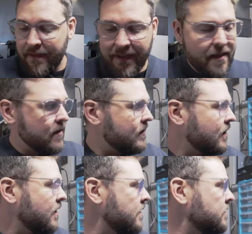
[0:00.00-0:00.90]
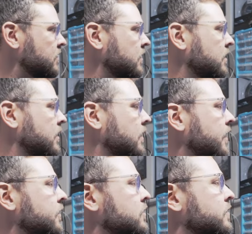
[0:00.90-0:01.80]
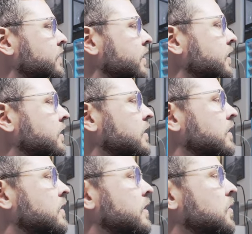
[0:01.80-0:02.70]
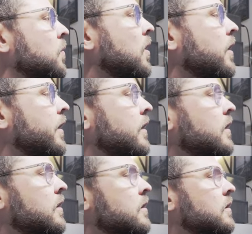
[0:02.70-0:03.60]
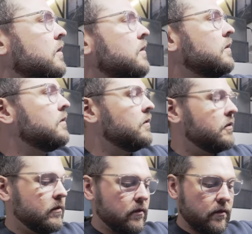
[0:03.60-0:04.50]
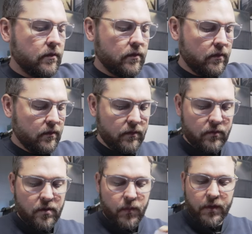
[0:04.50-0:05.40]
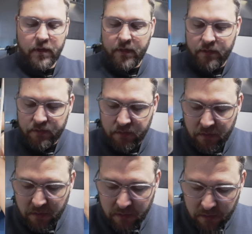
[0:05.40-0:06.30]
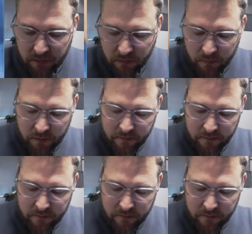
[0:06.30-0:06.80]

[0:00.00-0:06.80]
The other thing is, and I need to find it here in my little of it is one